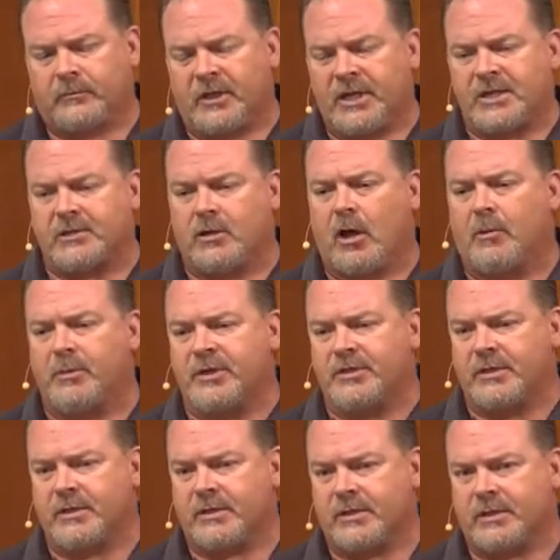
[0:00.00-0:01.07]
Islam
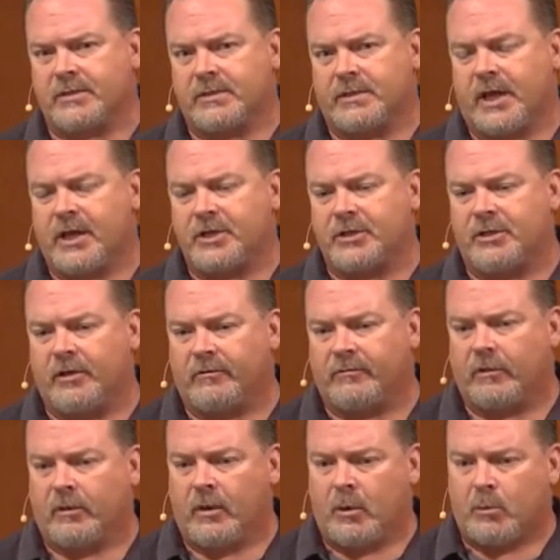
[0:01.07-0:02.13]
is a nation of
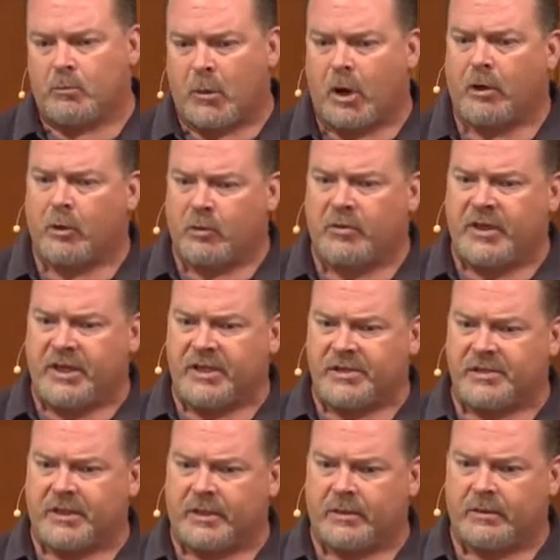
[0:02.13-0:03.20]

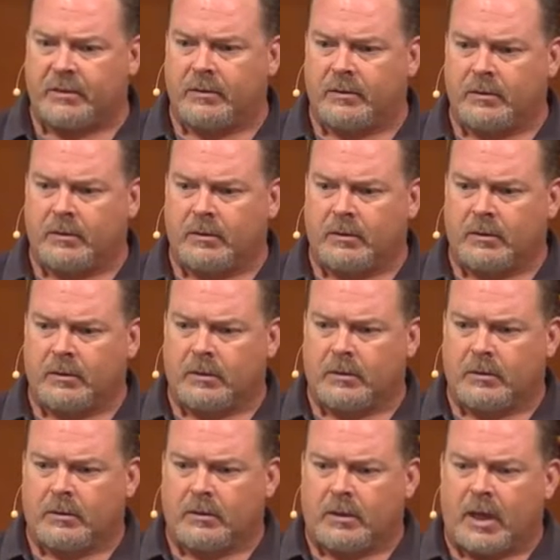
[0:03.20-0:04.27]
monotheistic,
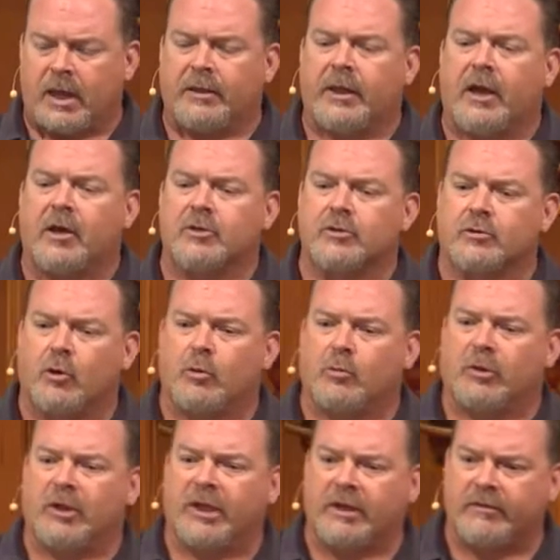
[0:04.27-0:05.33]
and they also don't
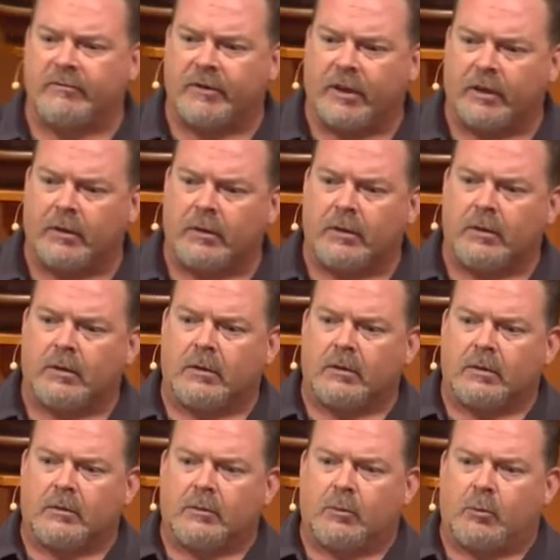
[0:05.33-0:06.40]
believe that
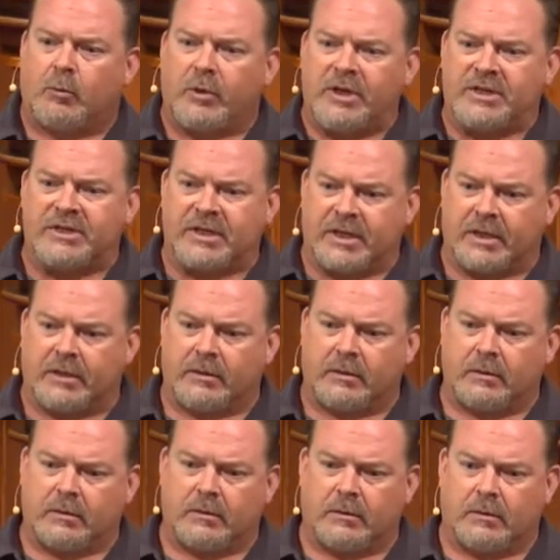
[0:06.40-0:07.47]
we sin,
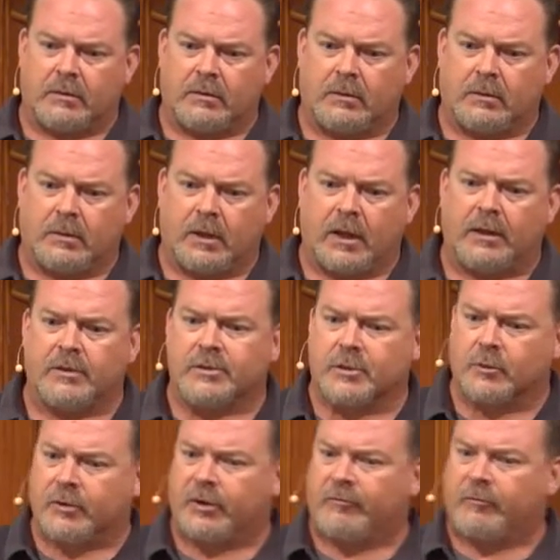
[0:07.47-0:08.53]
and
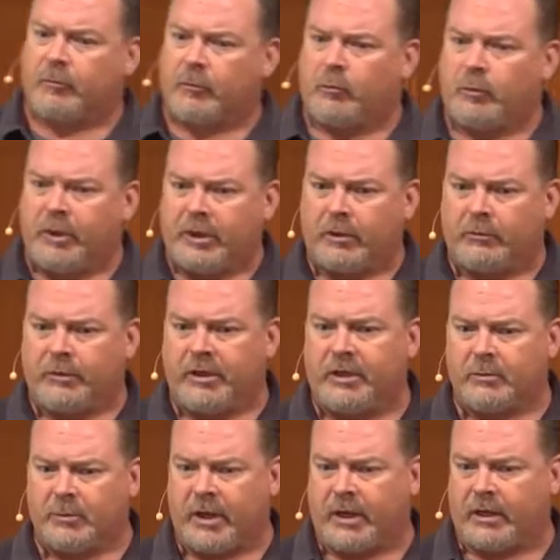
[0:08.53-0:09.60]
so therefore we don't need to
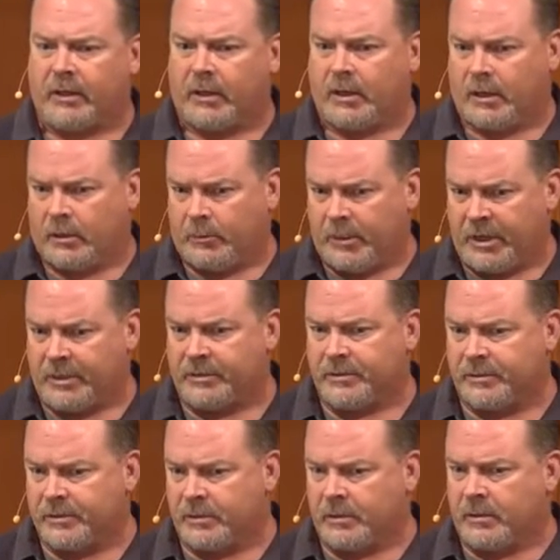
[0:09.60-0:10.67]
make an
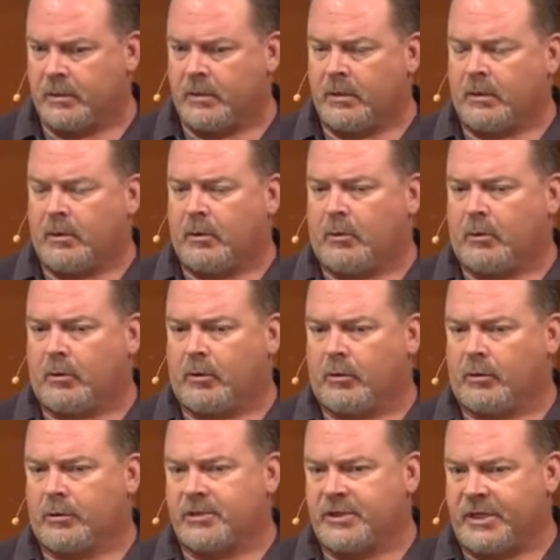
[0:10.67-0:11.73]
amends
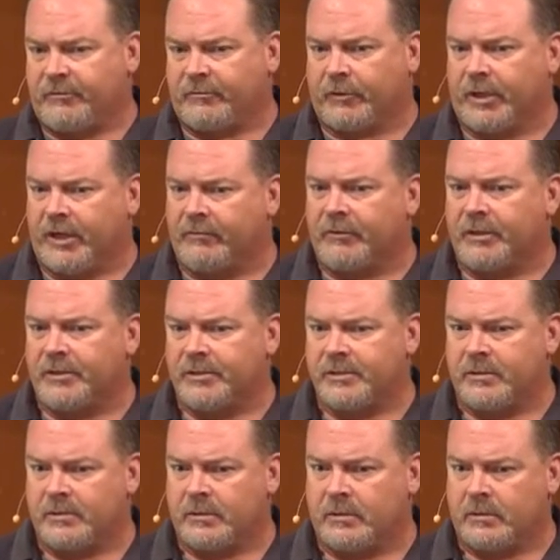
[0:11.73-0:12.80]
or seek forgiveness.